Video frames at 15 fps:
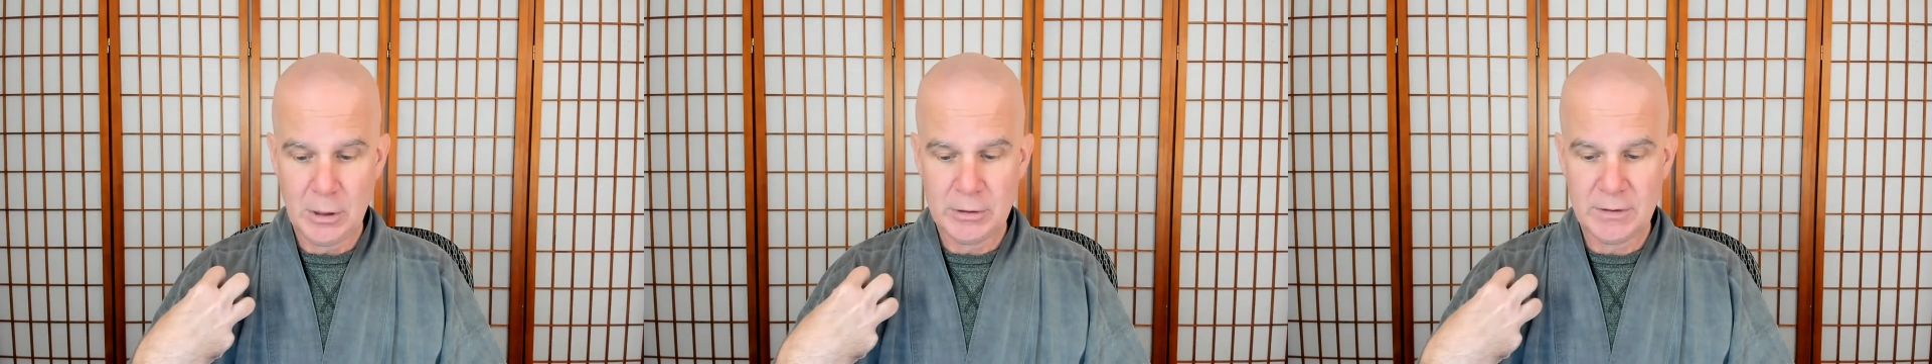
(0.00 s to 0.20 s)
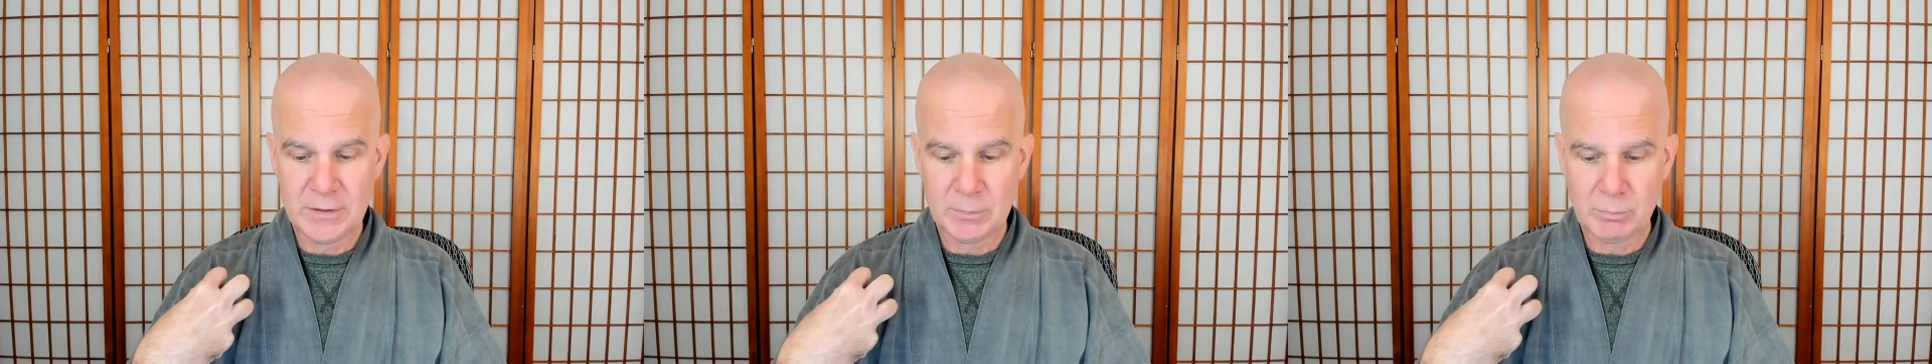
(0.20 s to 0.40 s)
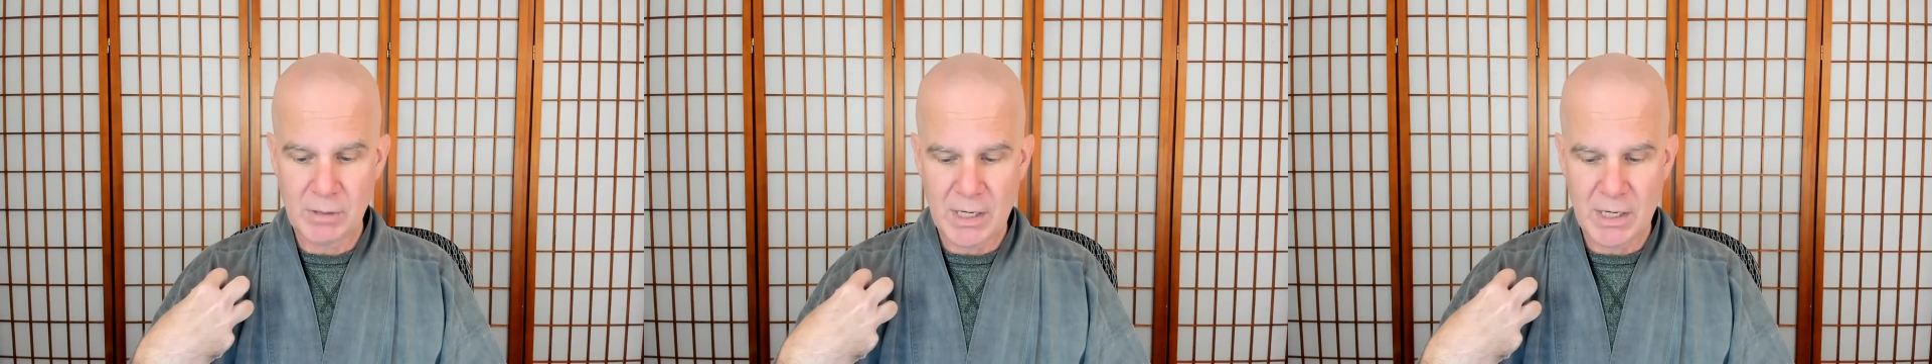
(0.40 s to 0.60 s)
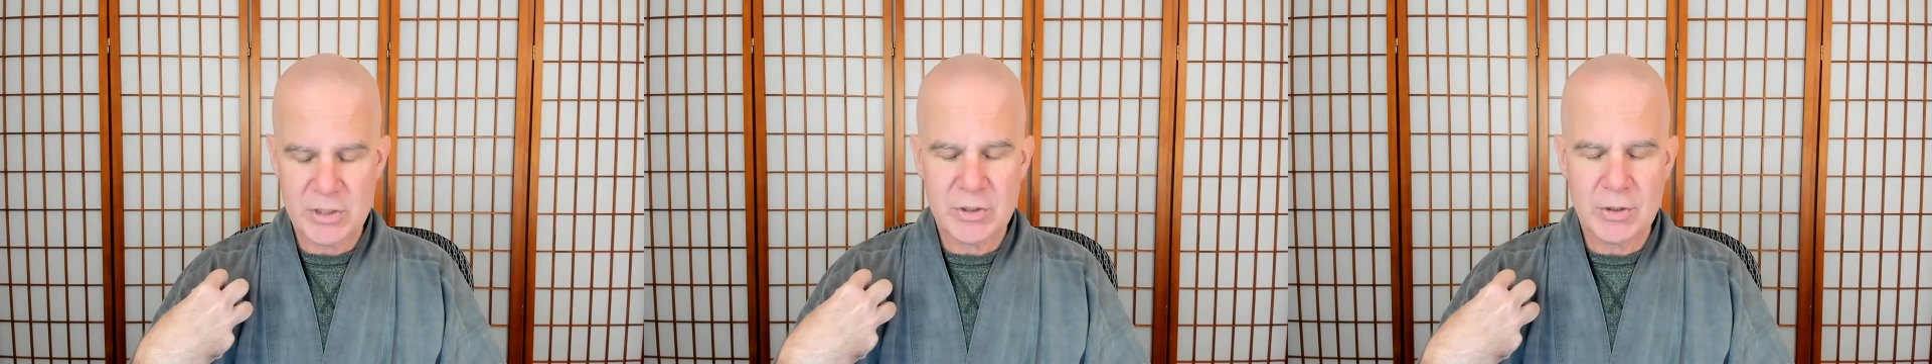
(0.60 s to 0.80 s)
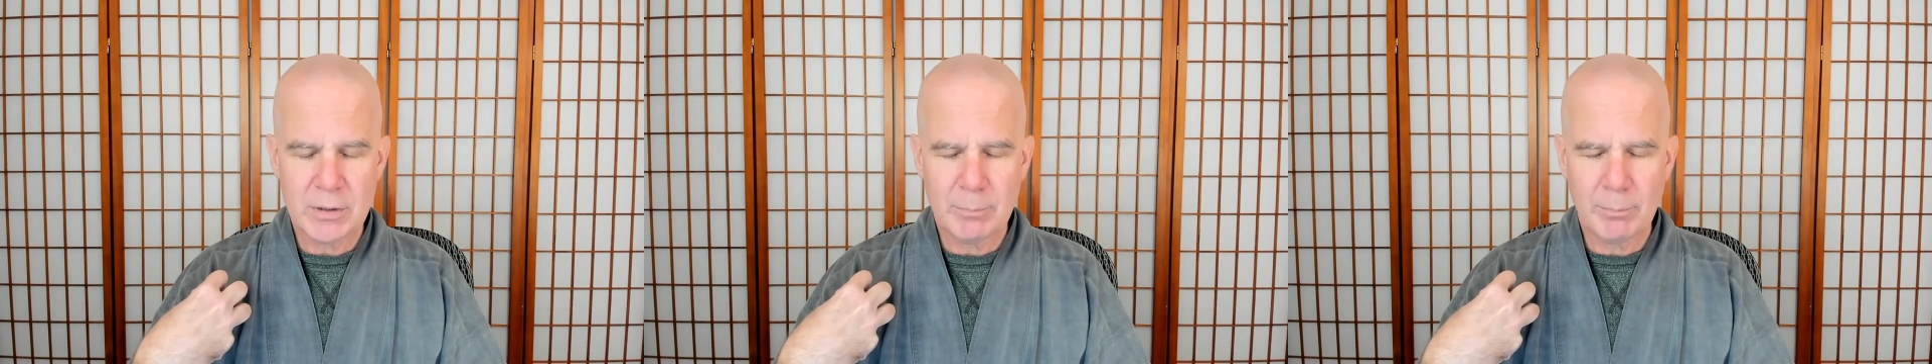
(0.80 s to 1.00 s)
this
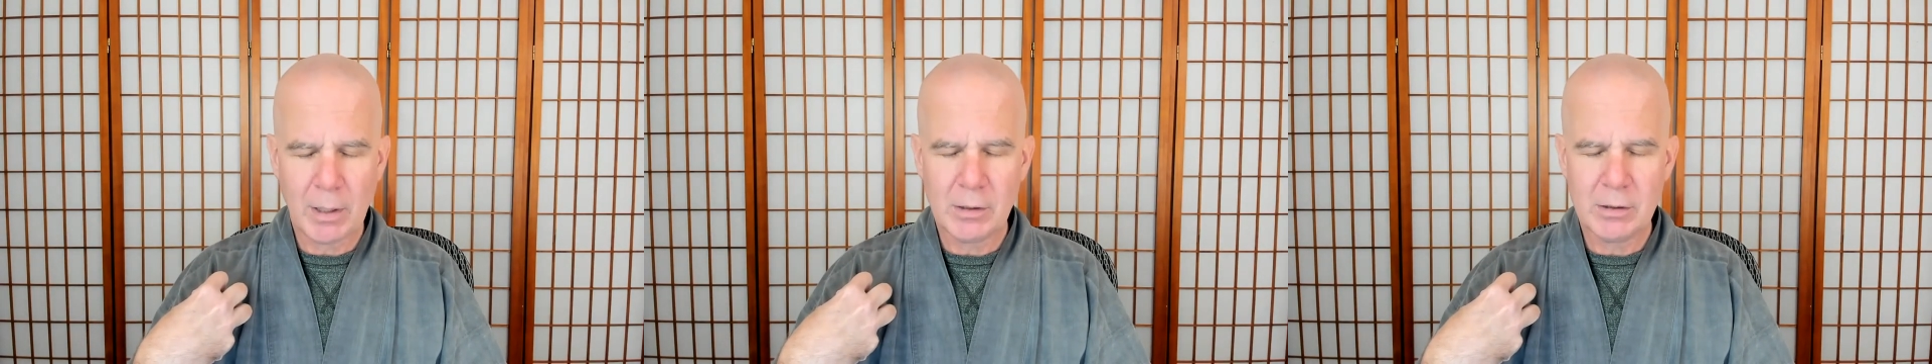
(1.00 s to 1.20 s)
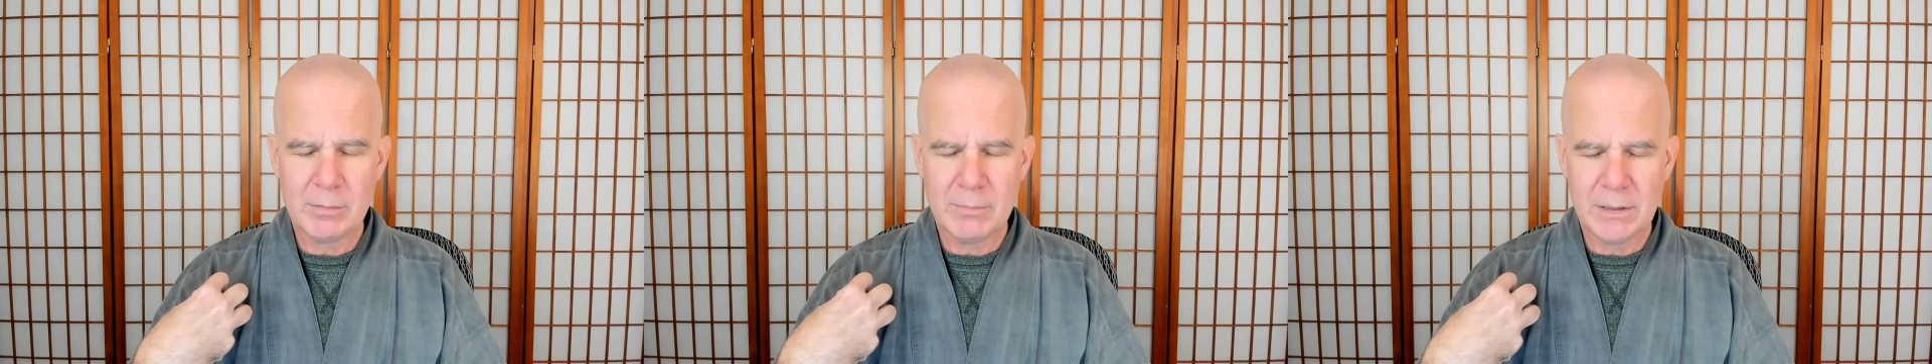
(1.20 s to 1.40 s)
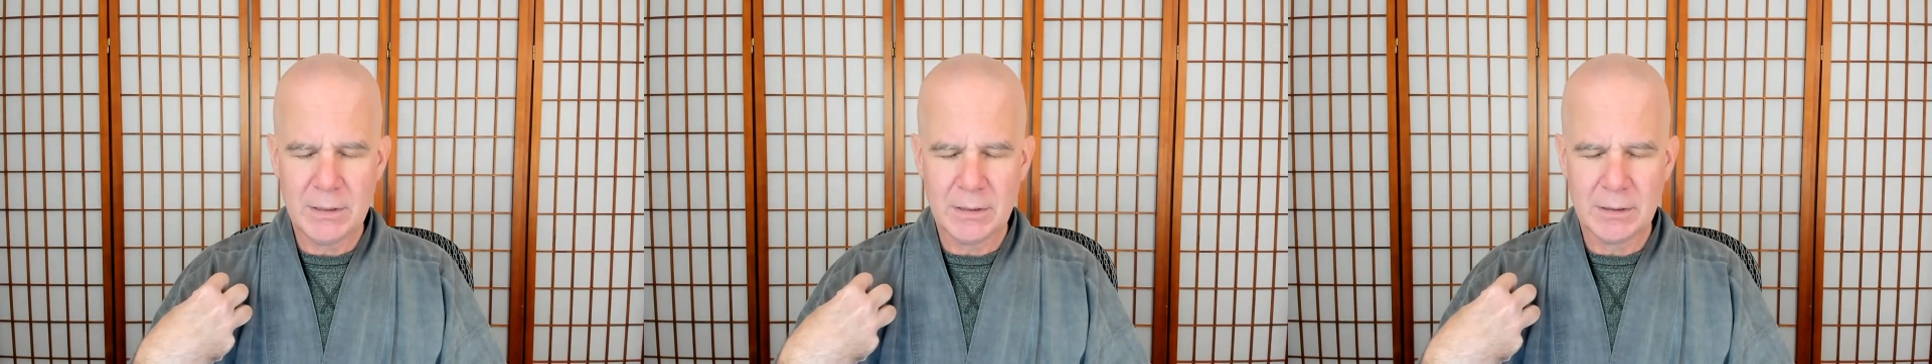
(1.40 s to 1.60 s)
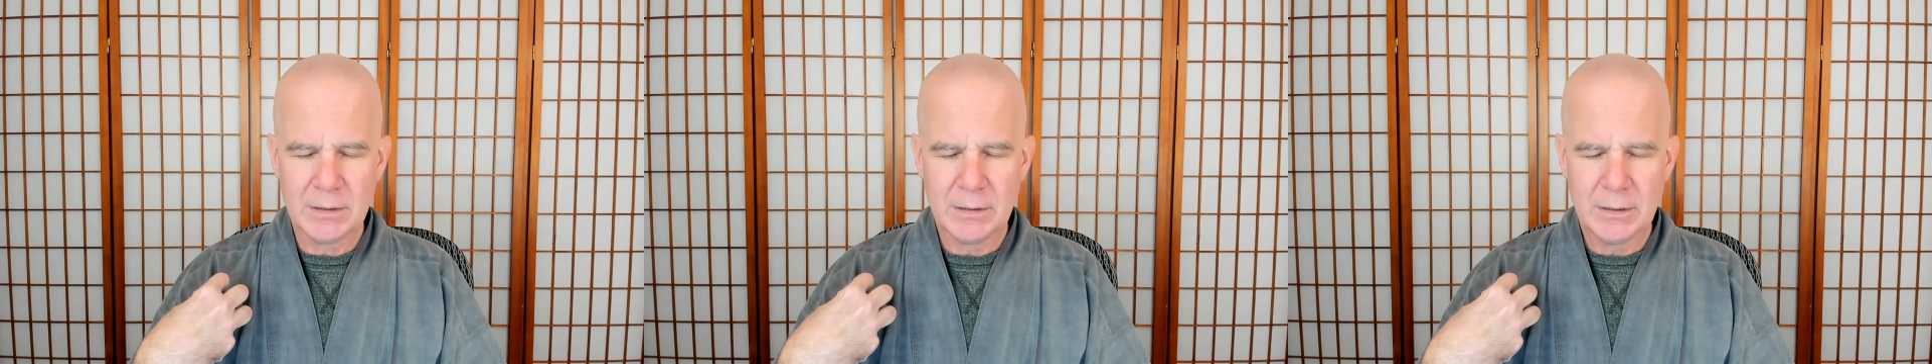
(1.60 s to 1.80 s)
prajna paramita.